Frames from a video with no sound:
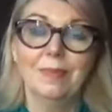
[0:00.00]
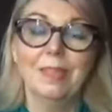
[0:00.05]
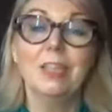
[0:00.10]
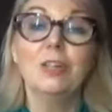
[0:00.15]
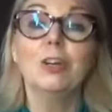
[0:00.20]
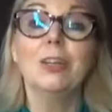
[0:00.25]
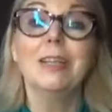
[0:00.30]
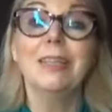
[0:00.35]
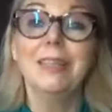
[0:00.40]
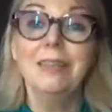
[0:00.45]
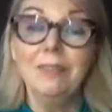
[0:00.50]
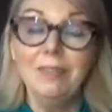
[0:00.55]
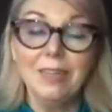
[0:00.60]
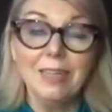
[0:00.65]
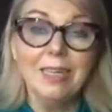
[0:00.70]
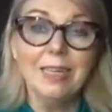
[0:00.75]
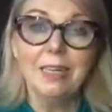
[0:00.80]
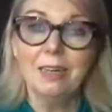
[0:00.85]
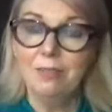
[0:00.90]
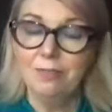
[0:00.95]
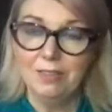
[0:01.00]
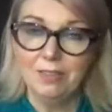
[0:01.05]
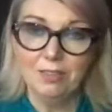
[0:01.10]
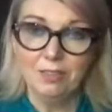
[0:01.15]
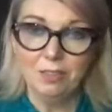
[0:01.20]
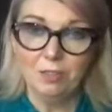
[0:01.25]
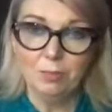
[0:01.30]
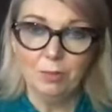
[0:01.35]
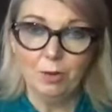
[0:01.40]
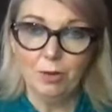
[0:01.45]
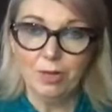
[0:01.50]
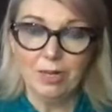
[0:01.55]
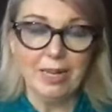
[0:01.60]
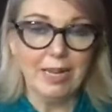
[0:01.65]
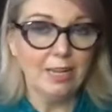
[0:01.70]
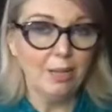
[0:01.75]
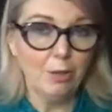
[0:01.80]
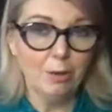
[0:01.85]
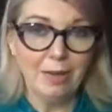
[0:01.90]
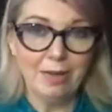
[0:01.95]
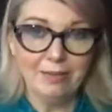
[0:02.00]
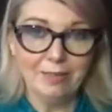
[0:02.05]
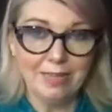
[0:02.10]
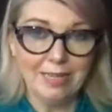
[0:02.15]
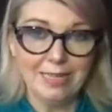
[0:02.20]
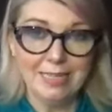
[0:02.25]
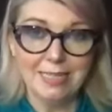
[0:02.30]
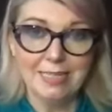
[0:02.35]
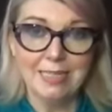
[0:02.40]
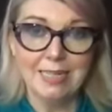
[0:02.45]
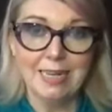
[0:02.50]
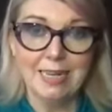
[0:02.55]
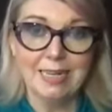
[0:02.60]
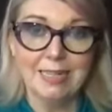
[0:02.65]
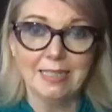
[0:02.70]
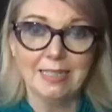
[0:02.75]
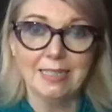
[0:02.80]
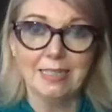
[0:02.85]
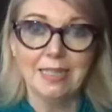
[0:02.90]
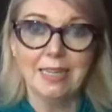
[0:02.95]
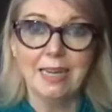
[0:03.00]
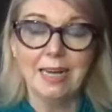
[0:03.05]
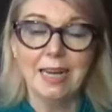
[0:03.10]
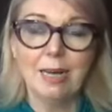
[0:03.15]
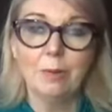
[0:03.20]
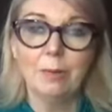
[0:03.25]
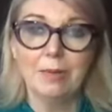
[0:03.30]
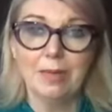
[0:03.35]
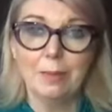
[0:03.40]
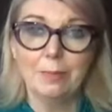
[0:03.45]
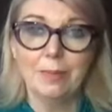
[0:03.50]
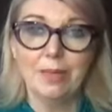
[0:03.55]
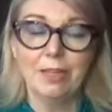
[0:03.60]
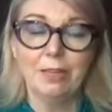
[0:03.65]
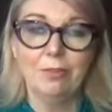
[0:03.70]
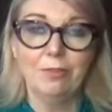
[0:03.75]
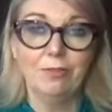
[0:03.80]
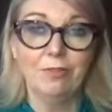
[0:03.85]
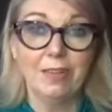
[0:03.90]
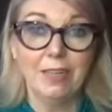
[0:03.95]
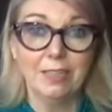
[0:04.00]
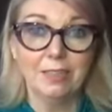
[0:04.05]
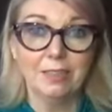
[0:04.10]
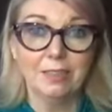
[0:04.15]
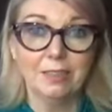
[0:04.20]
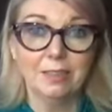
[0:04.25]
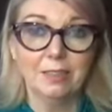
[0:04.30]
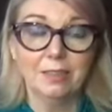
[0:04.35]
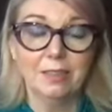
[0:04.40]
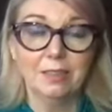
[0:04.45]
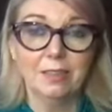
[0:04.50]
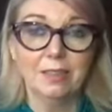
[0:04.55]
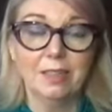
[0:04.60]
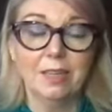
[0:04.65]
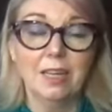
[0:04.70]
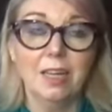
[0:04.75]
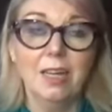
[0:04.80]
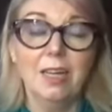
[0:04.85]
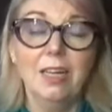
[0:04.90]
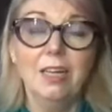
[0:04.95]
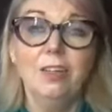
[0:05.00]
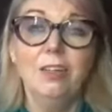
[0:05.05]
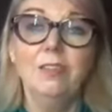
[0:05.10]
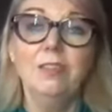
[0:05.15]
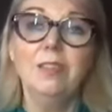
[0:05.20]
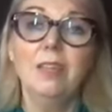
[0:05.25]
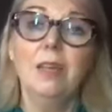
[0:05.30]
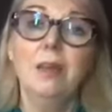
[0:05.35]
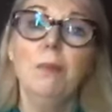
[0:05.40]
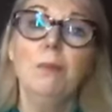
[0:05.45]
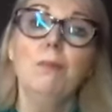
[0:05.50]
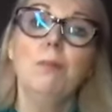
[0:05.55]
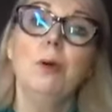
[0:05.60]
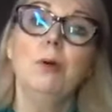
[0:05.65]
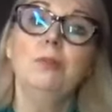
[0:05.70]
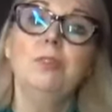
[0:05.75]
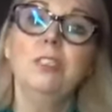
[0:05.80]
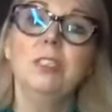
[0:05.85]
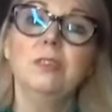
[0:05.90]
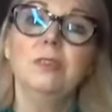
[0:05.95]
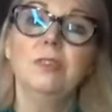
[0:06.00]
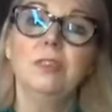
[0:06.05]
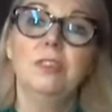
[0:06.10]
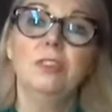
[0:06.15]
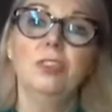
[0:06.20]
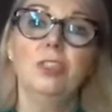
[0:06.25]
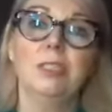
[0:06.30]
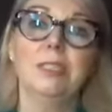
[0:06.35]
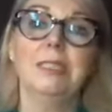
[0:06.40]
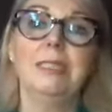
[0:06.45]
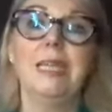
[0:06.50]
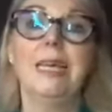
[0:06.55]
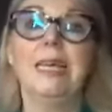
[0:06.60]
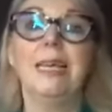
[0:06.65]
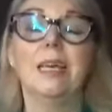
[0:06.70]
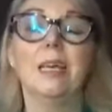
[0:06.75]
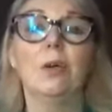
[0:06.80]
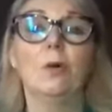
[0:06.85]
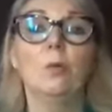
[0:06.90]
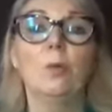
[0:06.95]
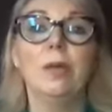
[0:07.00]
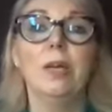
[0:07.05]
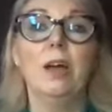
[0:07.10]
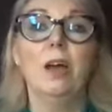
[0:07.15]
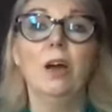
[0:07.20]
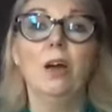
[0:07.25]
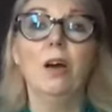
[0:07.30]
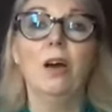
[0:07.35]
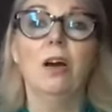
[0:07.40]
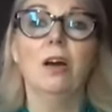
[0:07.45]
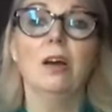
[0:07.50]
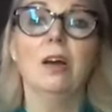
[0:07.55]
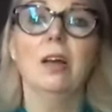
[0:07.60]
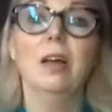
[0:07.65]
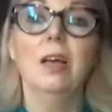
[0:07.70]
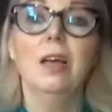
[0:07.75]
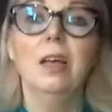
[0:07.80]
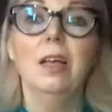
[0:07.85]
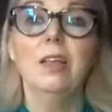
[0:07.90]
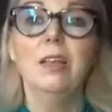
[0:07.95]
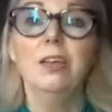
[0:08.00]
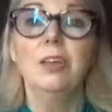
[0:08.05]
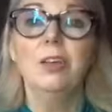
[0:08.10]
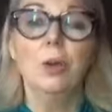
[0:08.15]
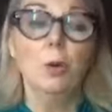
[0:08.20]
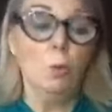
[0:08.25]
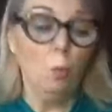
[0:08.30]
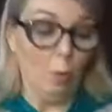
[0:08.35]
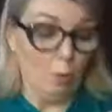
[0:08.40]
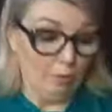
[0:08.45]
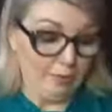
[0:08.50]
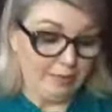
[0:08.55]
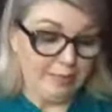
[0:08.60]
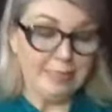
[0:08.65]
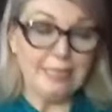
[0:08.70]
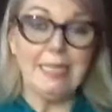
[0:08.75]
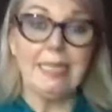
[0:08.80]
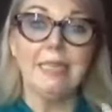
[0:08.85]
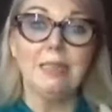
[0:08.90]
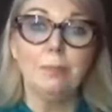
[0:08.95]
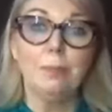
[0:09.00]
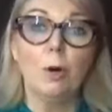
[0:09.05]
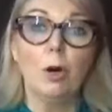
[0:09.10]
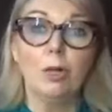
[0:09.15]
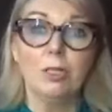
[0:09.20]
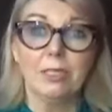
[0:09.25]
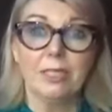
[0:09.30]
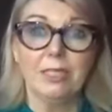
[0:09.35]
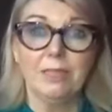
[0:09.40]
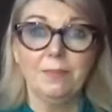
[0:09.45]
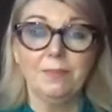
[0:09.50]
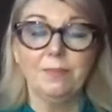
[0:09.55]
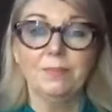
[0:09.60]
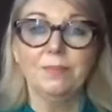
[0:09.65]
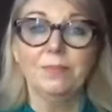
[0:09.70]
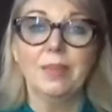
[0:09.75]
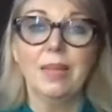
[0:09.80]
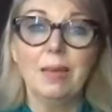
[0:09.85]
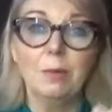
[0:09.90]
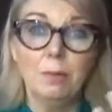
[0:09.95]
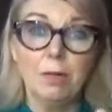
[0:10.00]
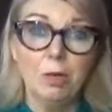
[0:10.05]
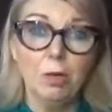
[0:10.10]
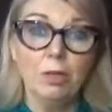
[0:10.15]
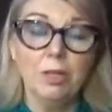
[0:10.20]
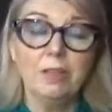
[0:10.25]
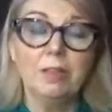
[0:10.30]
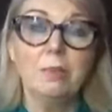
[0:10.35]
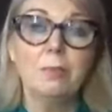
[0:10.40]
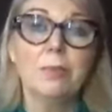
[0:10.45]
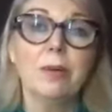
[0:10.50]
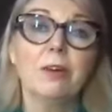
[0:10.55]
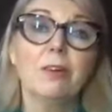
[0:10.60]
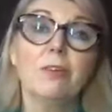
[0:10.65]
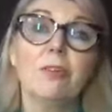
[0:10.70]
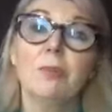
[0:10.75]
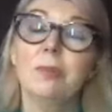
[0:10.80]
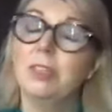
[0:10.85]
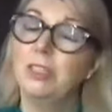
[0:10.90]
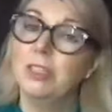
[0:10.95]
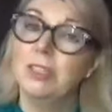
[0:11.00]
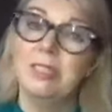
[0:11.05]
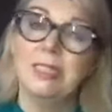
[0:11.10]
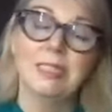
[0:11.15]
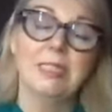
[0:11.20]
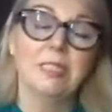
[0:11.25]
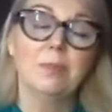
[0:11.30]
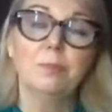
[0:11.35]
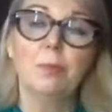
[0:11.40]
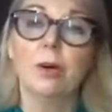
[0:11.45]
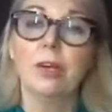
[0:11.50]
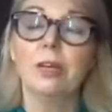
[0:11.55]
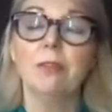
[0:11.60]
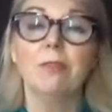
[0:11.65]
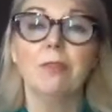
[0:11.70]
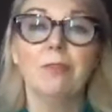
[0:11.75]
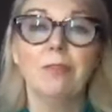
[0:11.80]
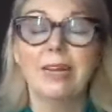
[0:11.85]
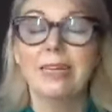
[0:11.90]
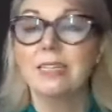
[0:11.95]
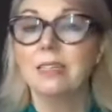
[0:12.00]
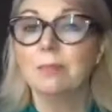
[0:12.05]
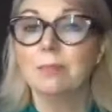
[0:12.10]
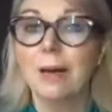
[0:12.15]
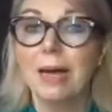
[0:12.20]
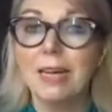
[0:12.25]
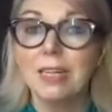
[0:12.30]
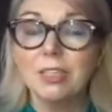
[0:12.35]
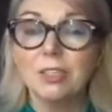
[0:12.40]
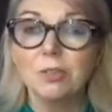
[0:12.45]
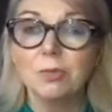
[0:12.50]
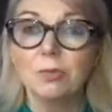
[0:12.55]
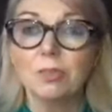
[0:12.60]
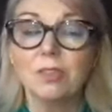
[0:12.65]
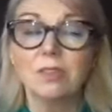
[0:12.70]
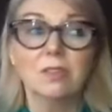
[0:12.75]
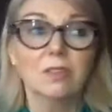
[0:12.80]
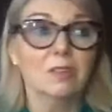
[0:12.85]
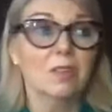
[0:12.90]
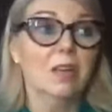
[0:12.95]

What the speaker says: you're living in a physical body and you have an intellect, how would that make you feel? You see, most of us just think we are, what we see, the body. And we look at the mirror and we just see this body reflected back to us.